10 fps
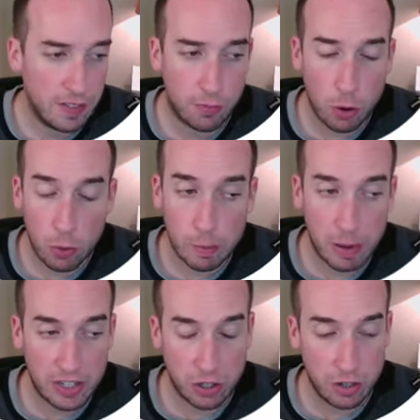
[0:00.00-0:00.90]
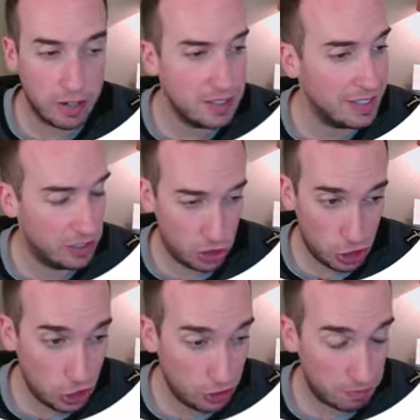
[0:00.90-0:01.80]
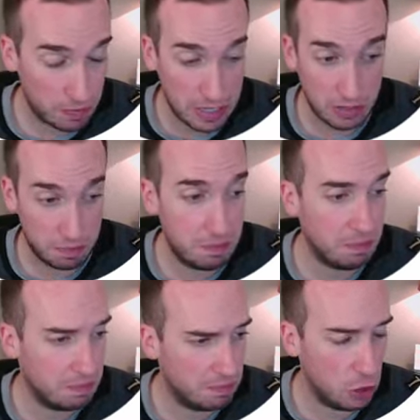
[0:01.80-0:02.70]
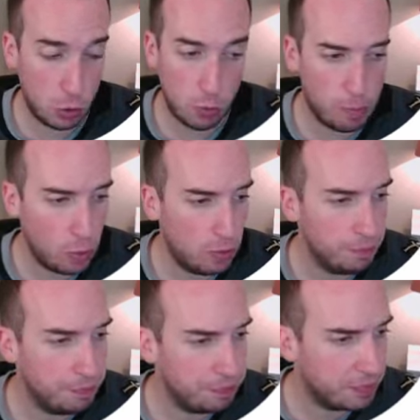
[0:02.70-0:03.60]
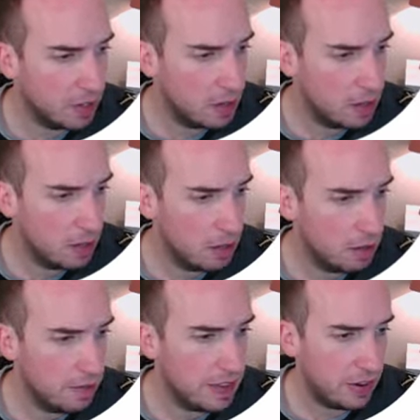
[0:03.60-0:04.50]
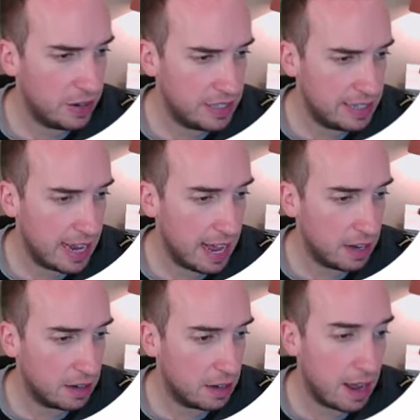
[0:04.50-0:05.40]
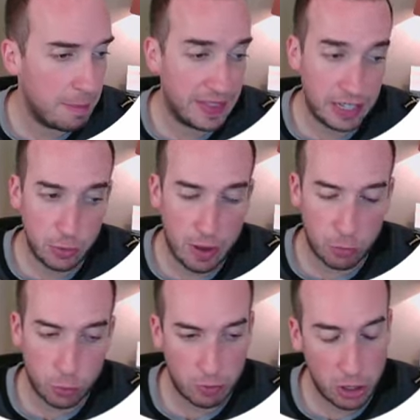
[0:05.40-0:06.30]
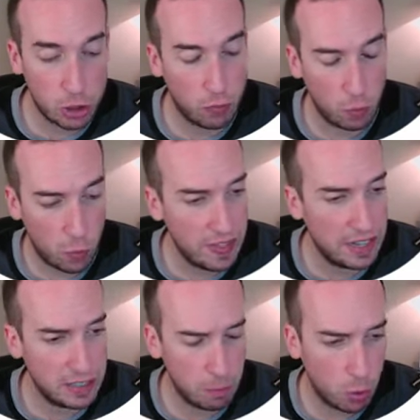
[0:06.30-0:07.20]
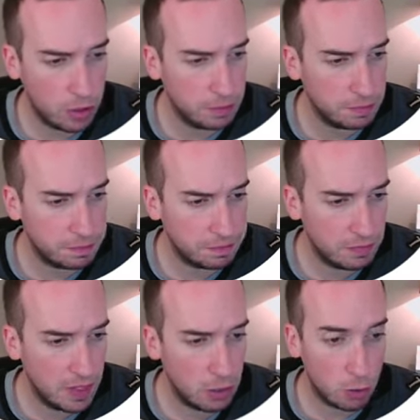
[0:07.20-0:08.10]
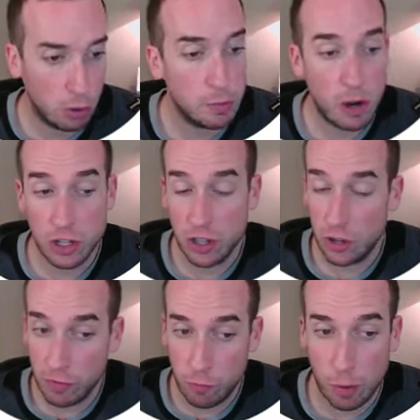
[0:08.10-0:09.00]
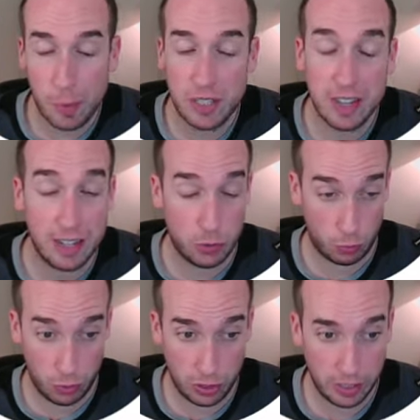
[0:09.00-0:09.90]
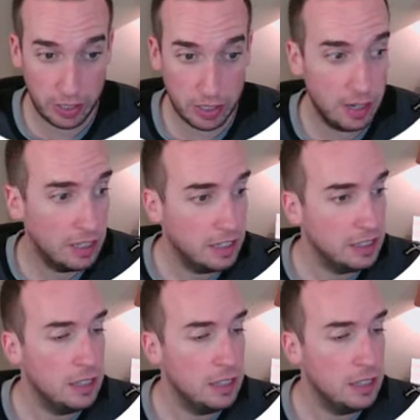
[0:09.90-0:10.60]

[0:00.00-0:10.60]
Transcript: The forward price earnings is is doable. There is debt, uh, but they do have a quick ratio over one. That's important. Gross margin 34%. That's really good.